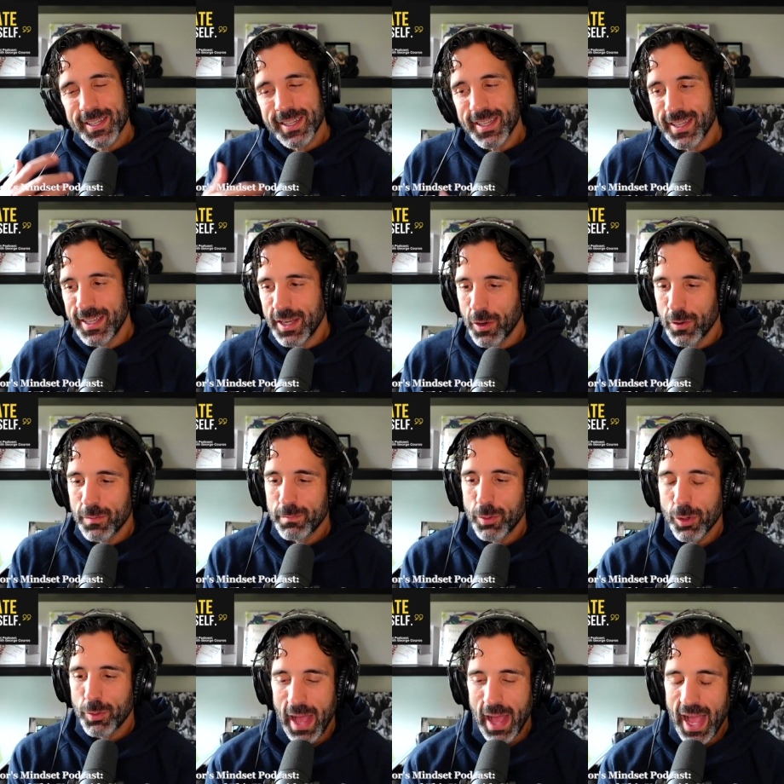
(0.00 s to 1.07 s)
you know,
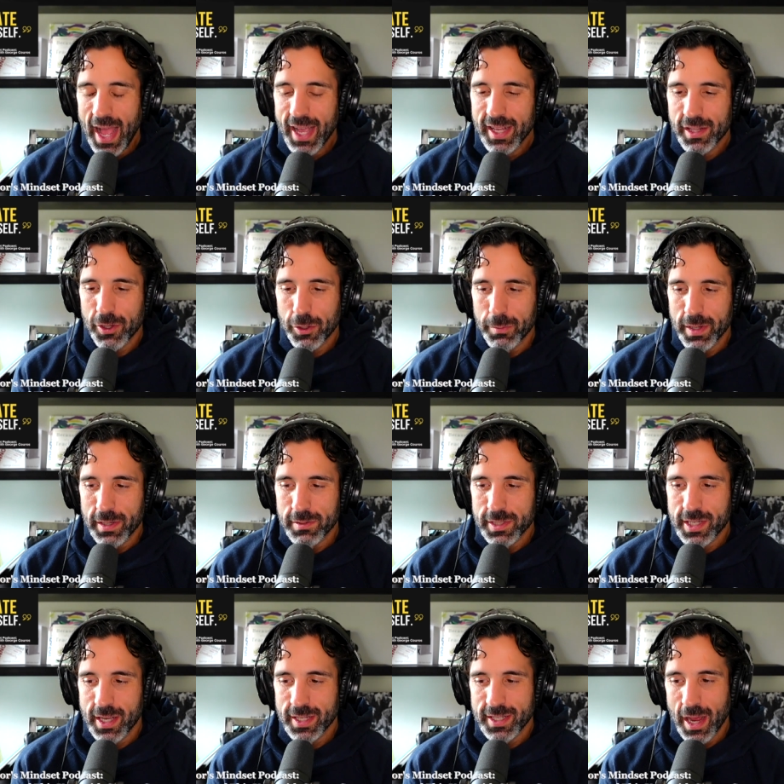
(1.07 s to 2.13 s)
pulled back a little bit was
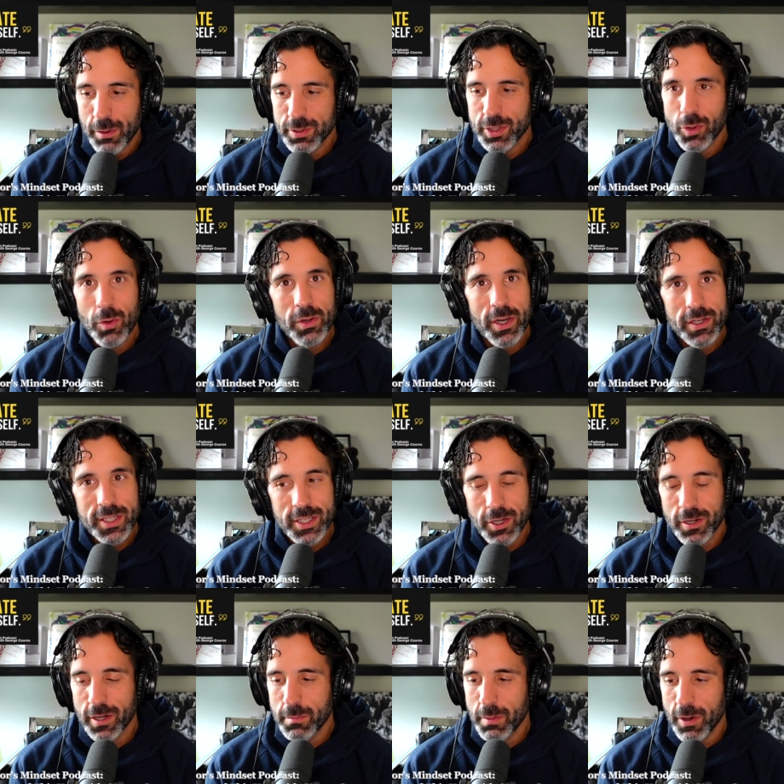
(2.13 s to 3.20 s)
because I was so concerned
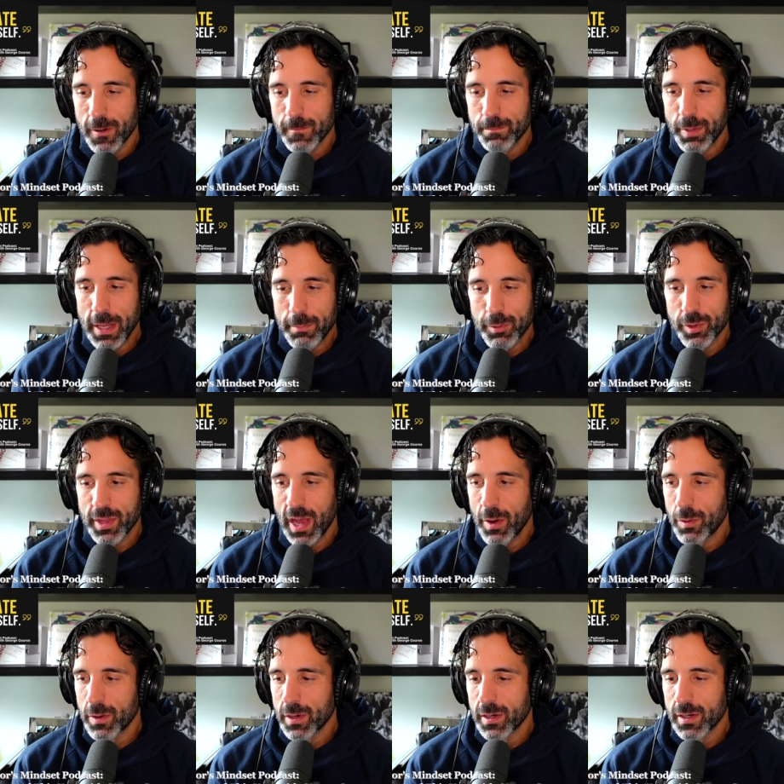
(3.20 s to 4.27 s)
about people that
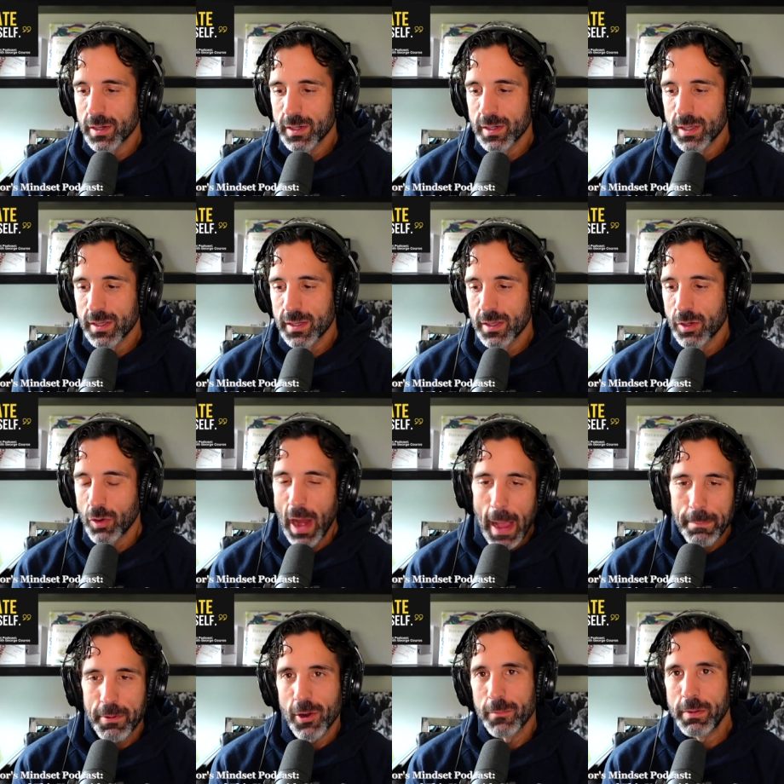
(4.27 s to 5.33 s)
were
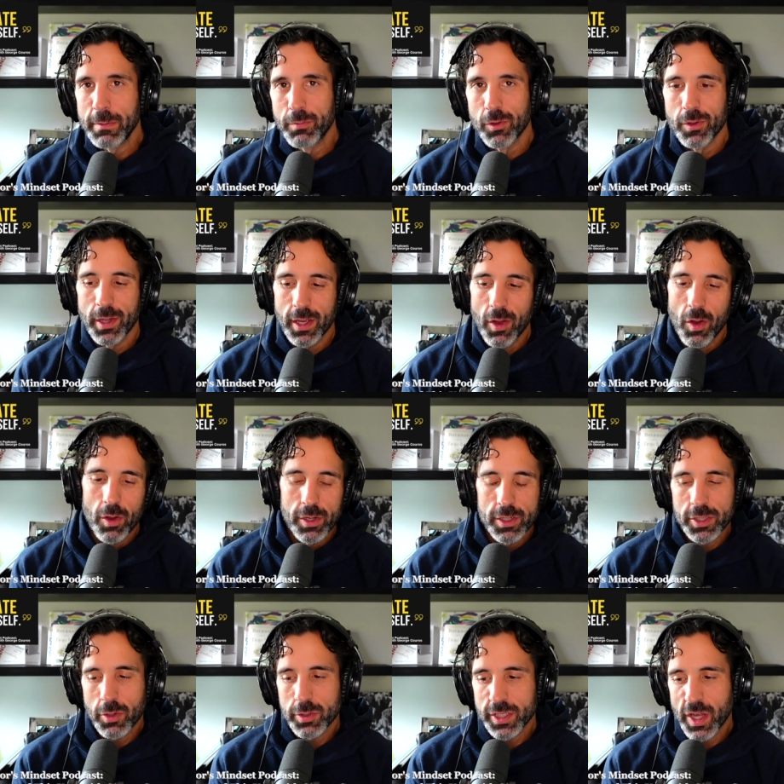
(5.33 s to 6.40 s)
crapping on people and like, oh, you're
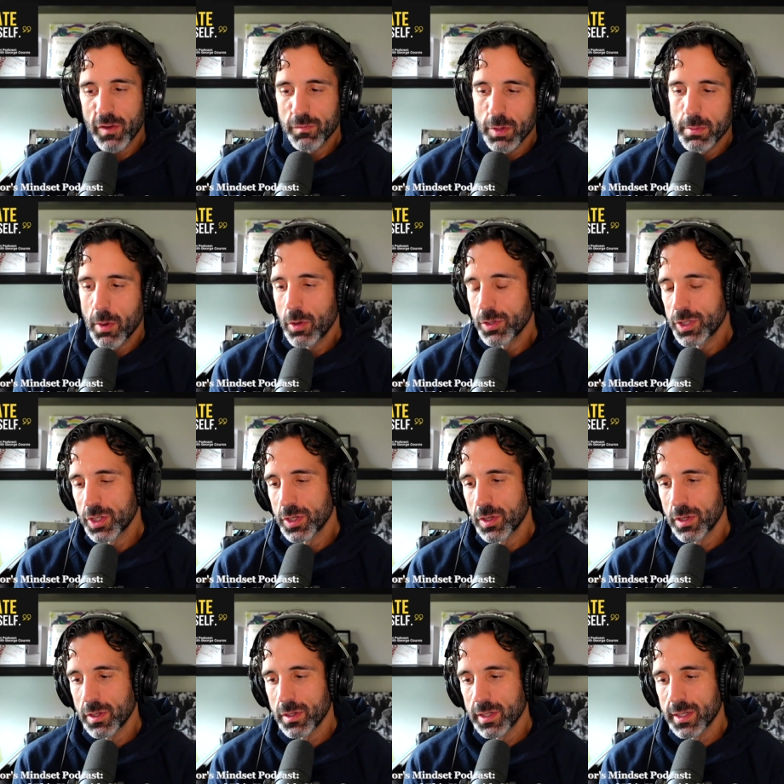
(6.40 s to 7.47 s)
so
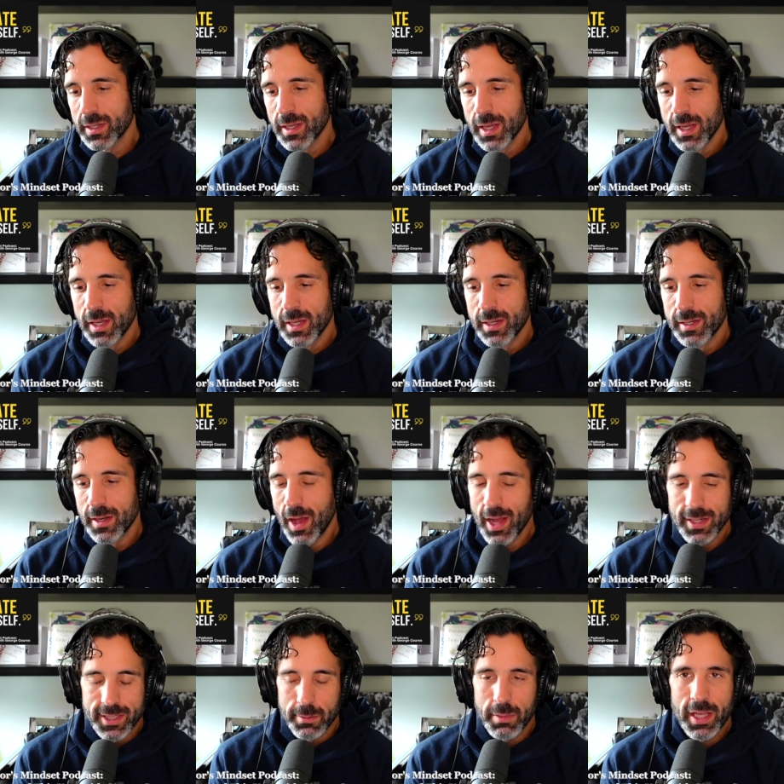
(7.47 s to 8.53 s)
self-promotional, and not
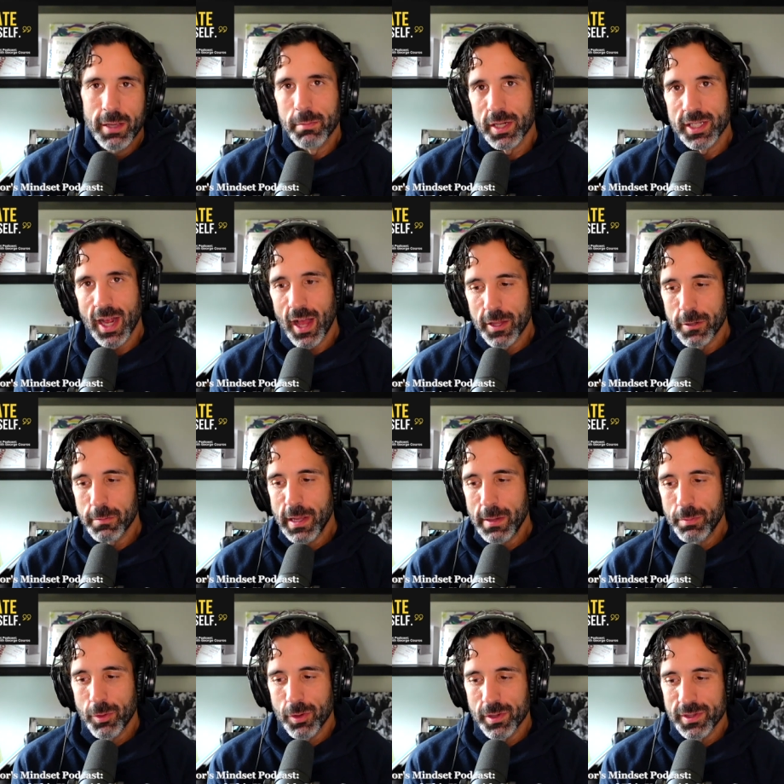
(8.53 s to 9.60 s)
to me, but to other
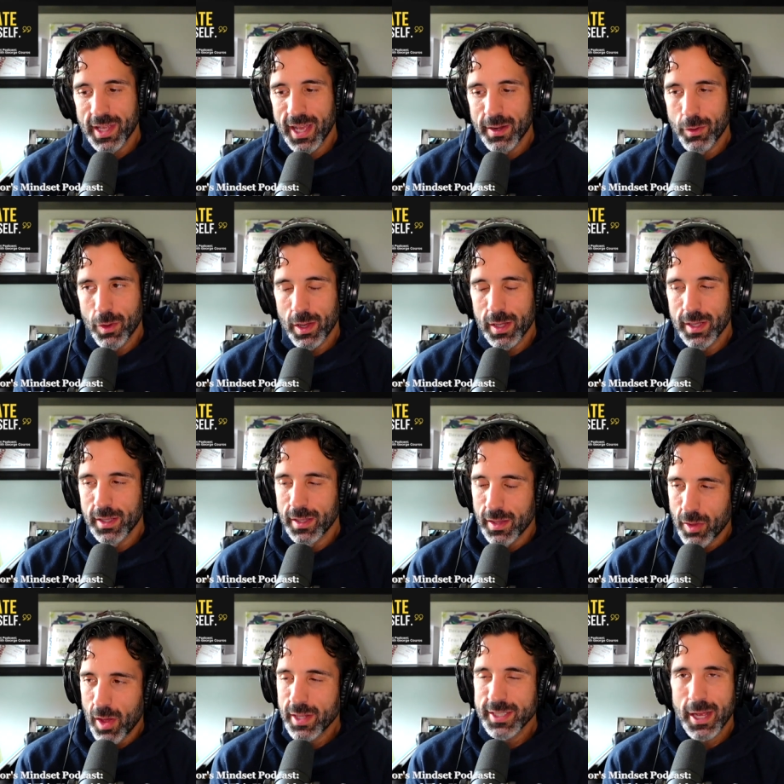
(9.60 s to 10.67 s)
people. And then a
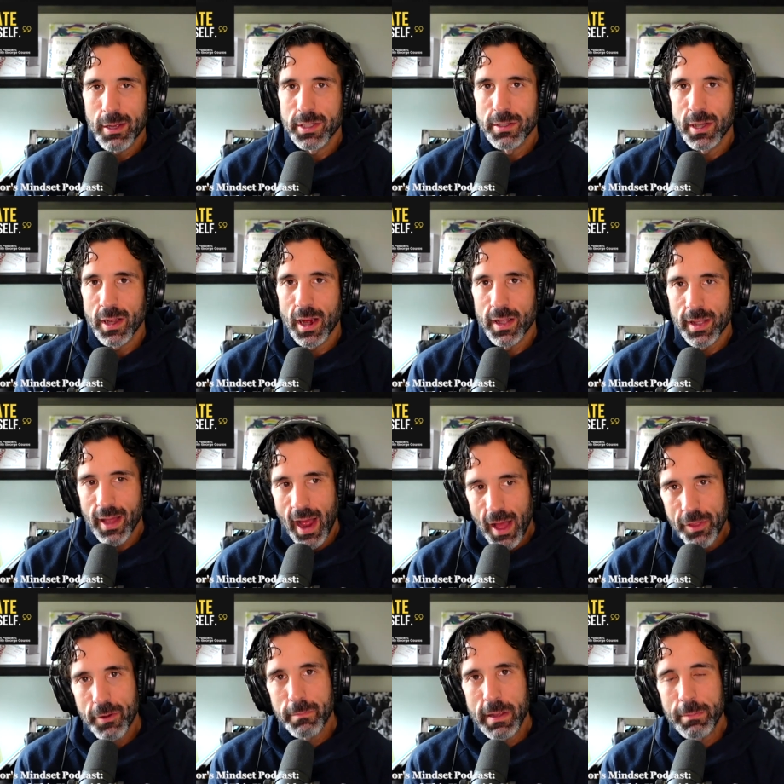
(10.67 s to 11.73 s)
lot of times
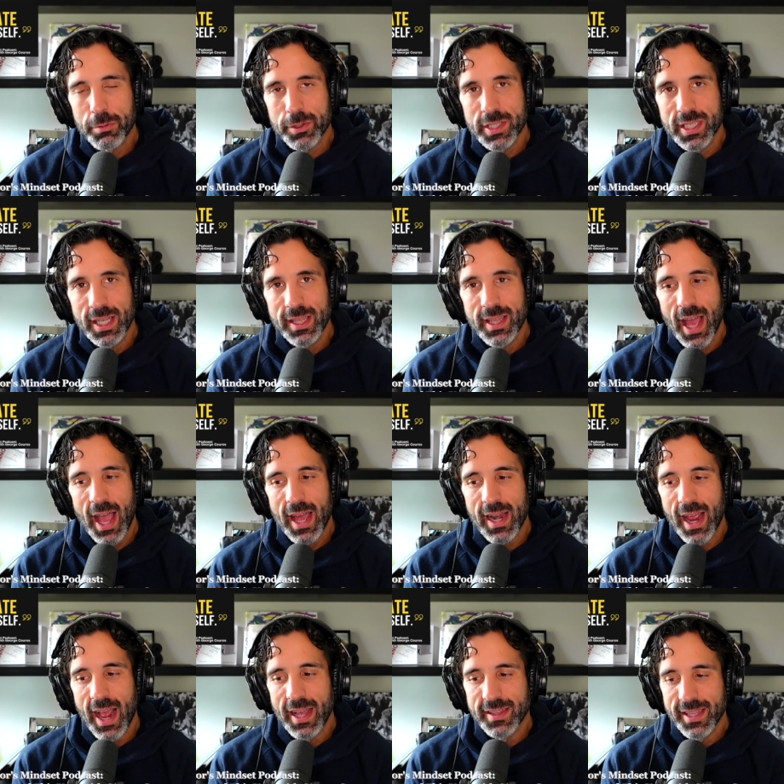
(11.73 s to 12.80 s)
other people see that
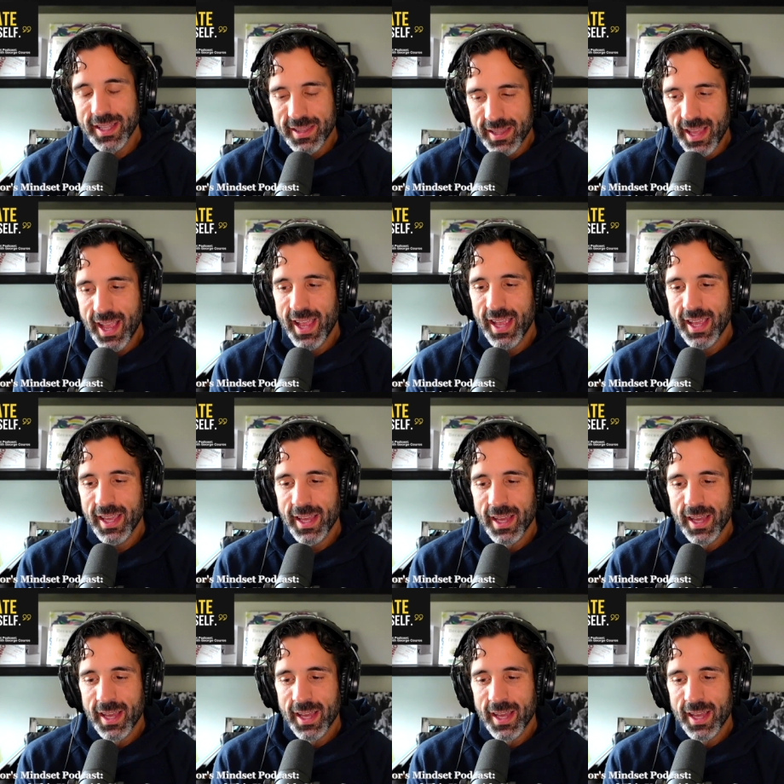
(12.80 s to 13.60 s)
and then they